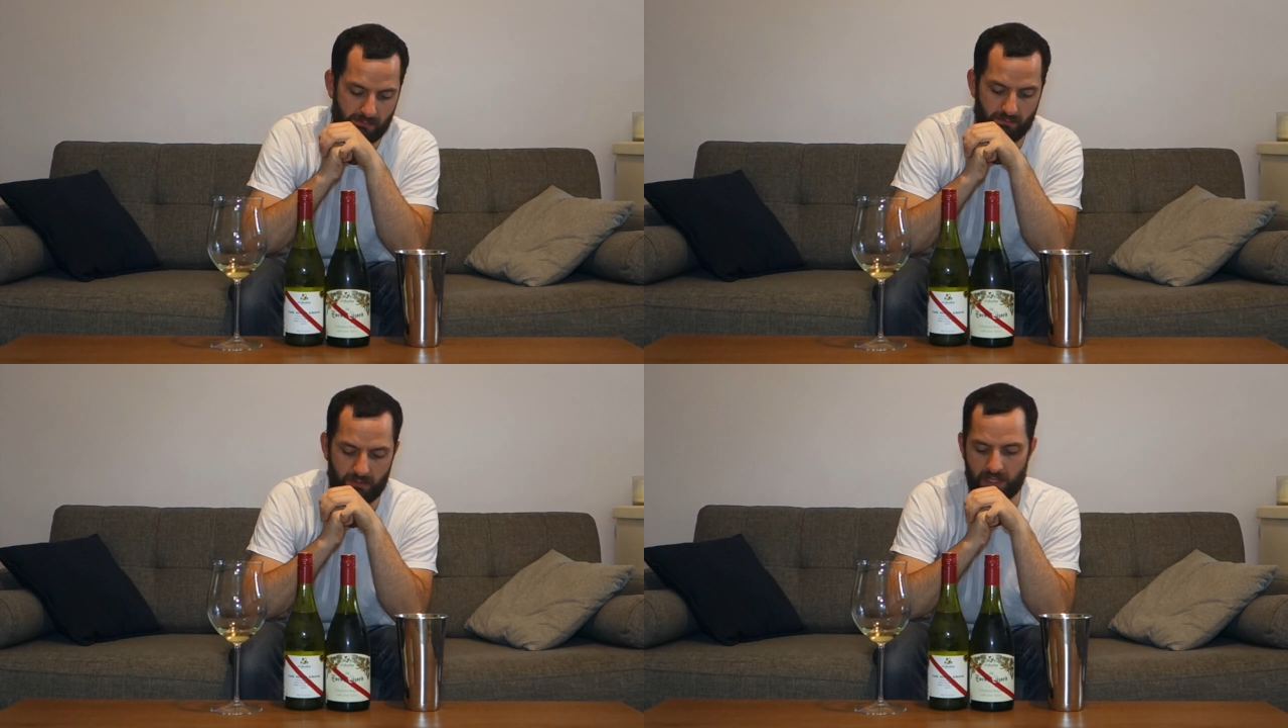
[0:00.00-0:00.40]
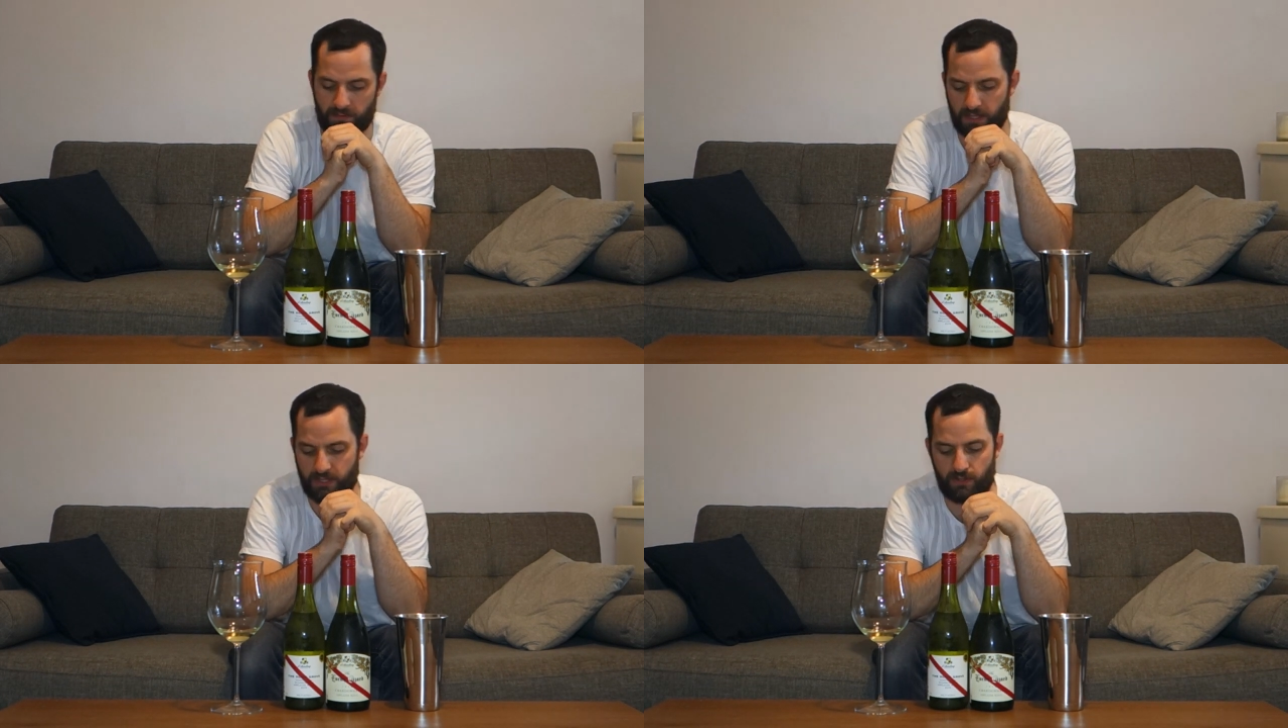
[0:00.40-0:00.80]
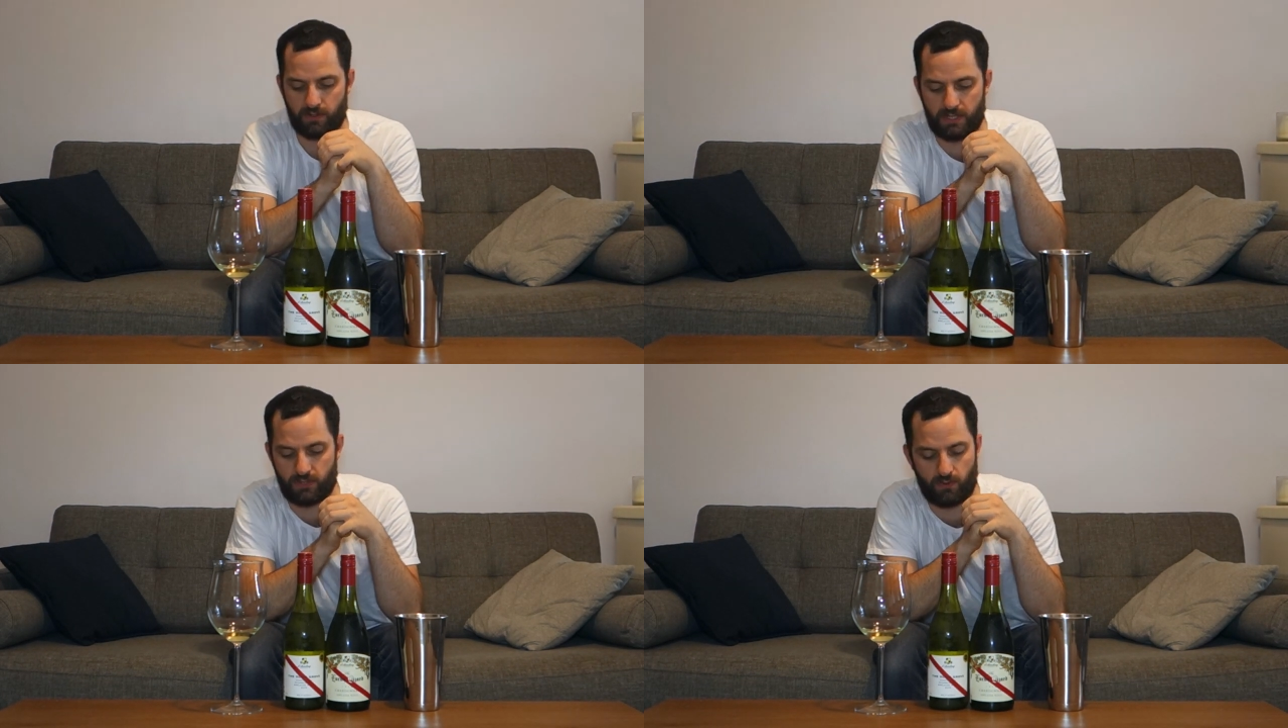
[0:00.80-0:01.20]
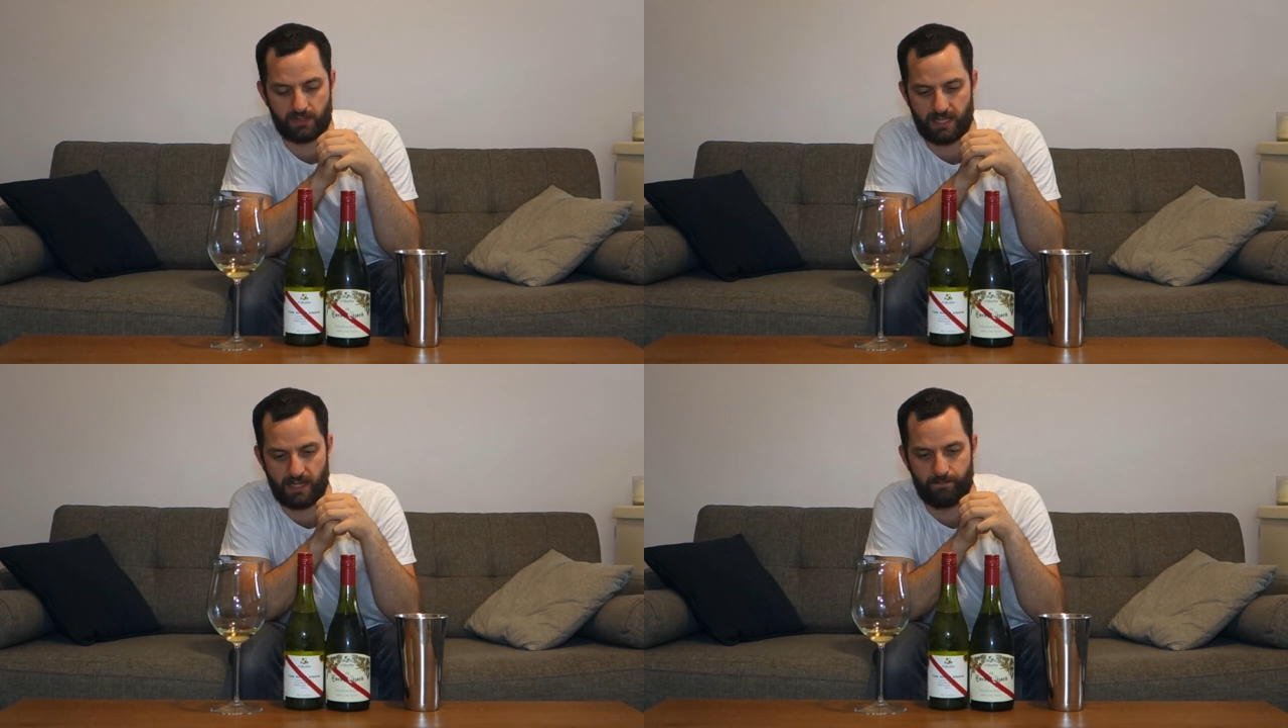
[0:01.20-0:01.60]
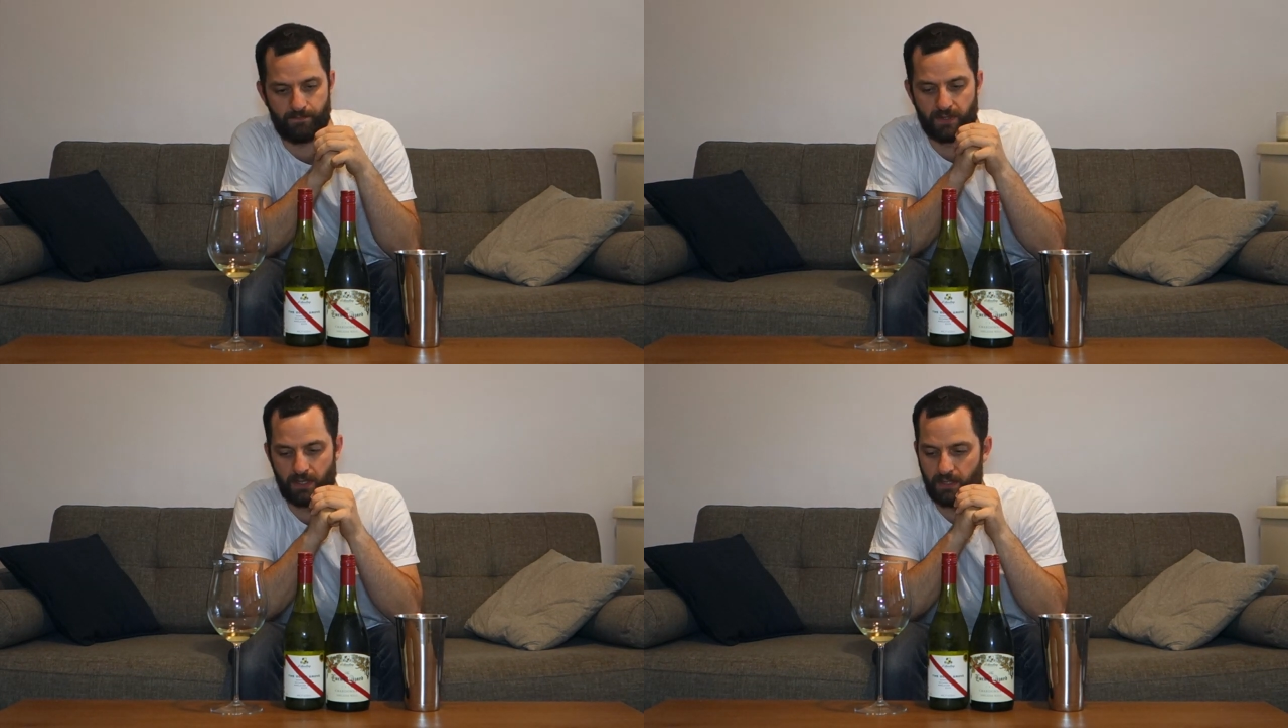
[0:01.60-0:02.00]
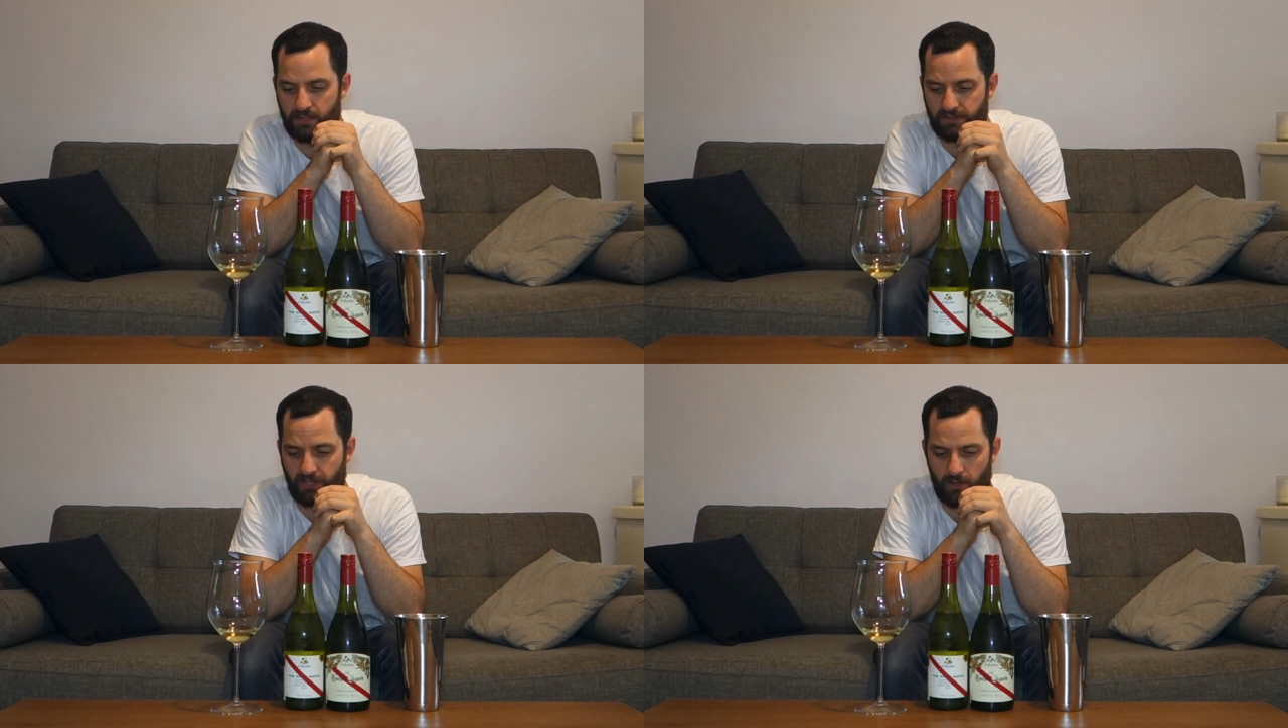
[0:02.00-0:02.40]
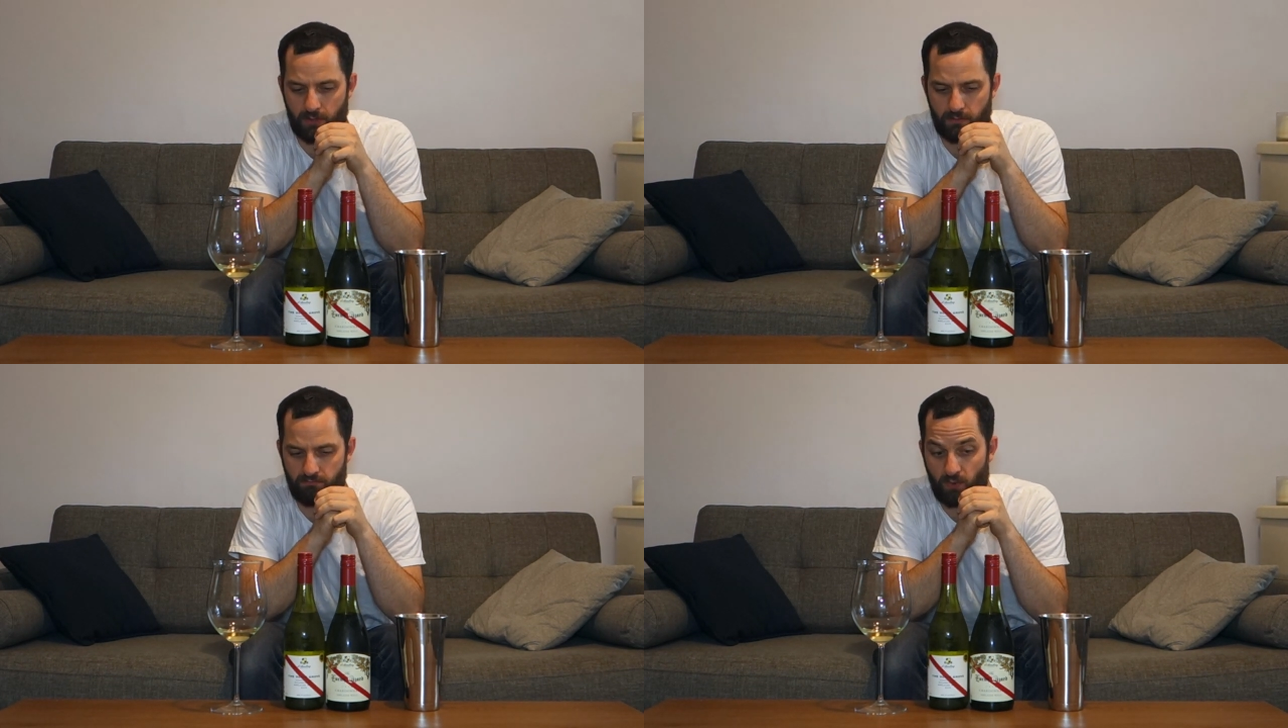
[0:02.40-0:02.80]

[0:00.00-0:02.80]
really, really do endorse them. So